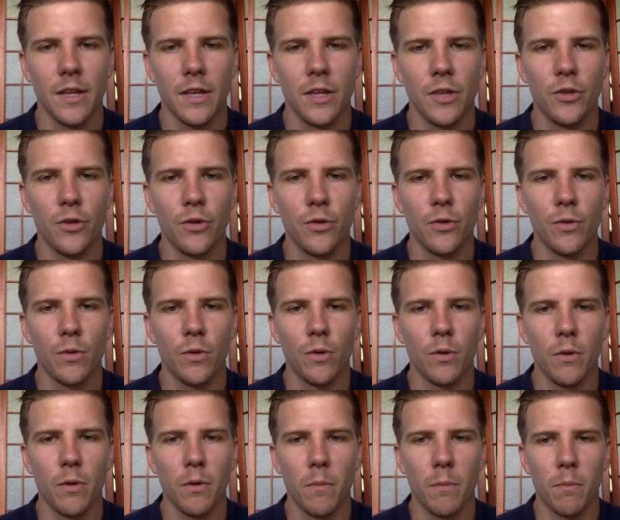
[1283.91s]
you
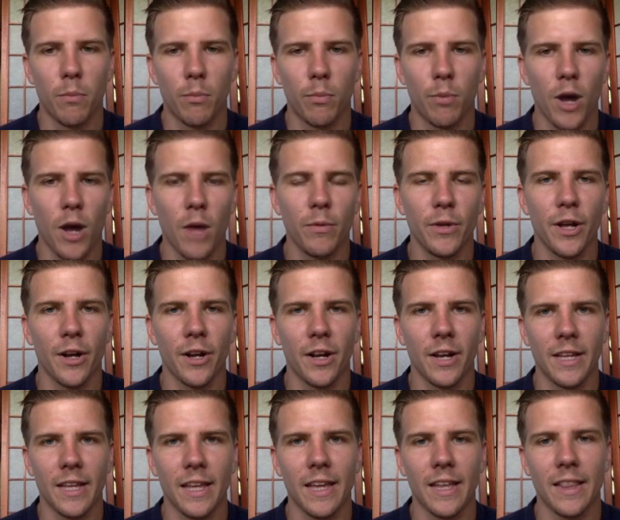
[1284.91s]
probably are
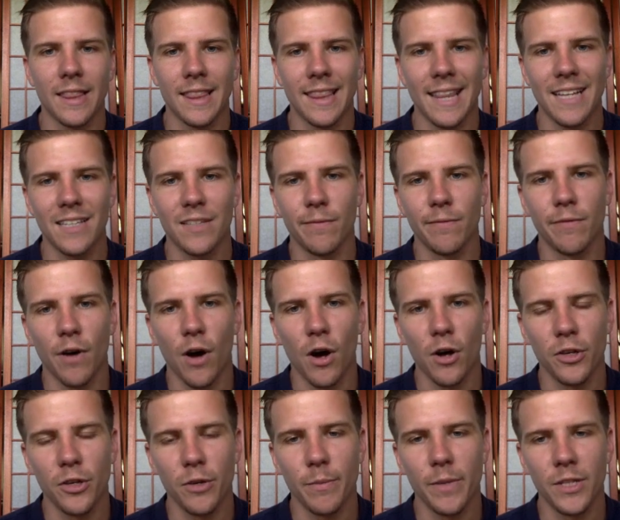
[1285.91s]
going to get less
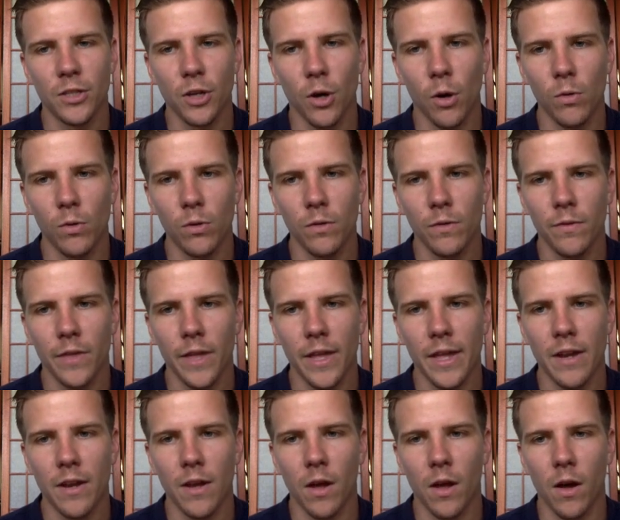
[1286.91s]
volume in total
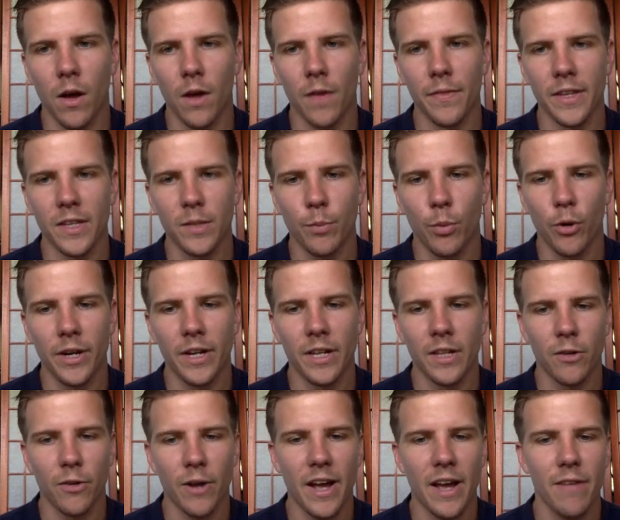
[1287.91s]
than on this point in
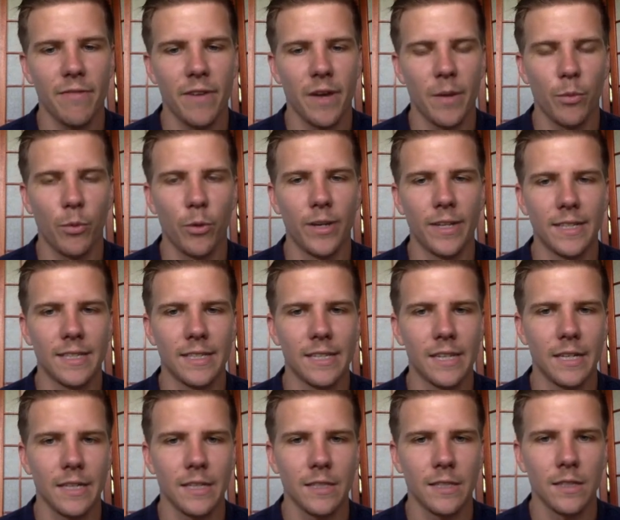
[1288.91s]
the graph at
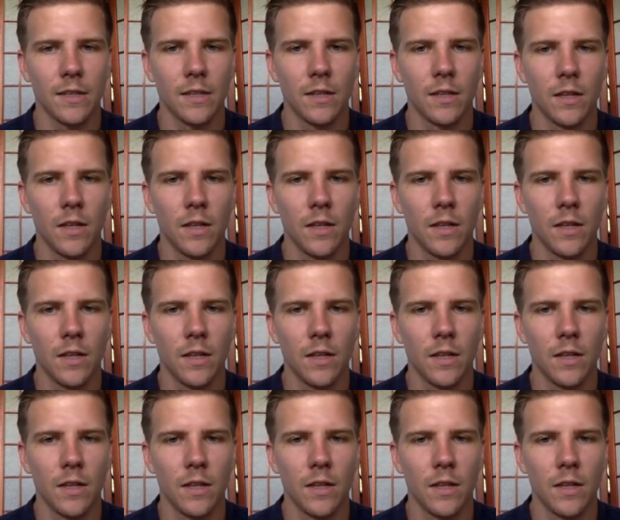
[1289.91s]
0.6.